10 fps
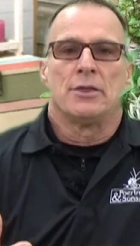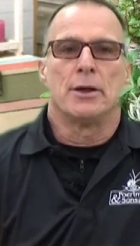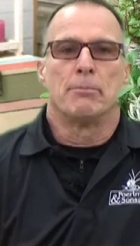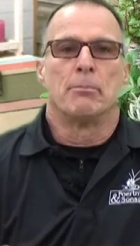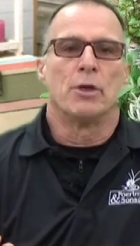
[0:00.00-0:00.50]

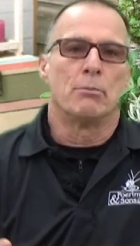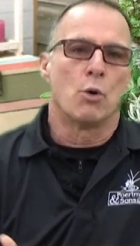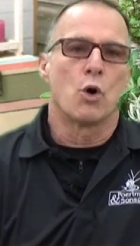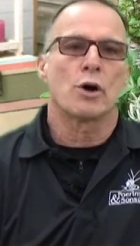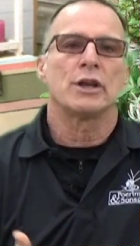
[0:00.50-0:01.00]
The the
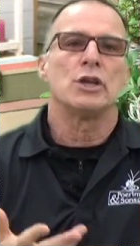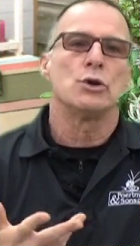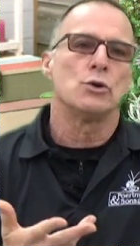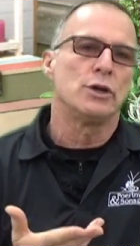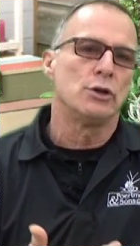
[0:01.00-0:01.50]
more
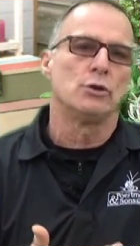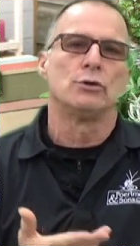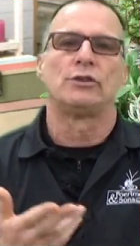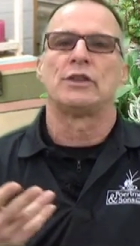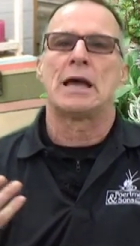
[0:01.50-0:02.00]
you
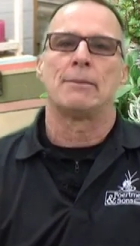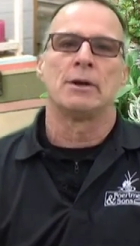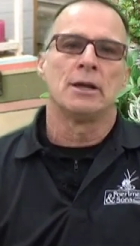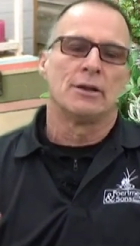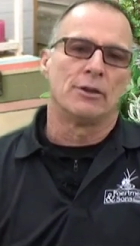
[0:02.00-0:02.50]
use them,